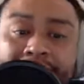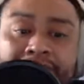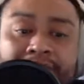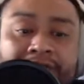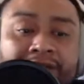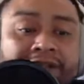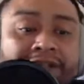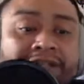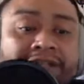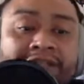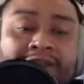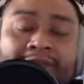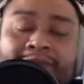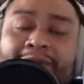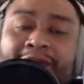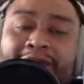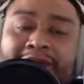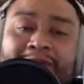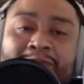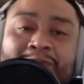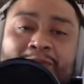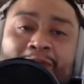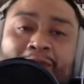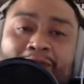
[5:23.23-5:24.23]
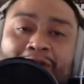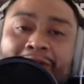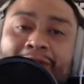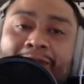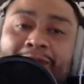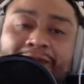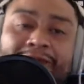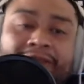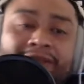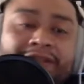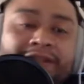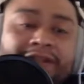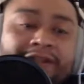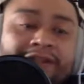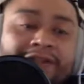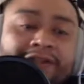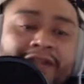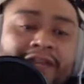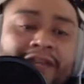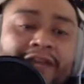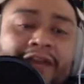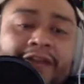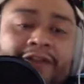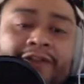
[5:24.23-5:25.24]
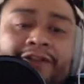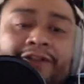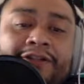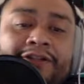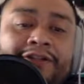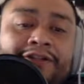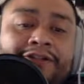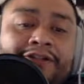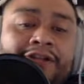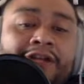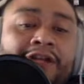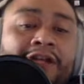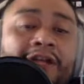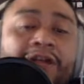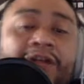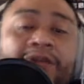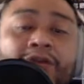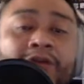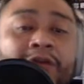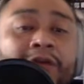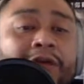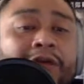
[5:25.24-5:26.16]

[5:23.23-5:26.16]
So this is the best part about this. There's two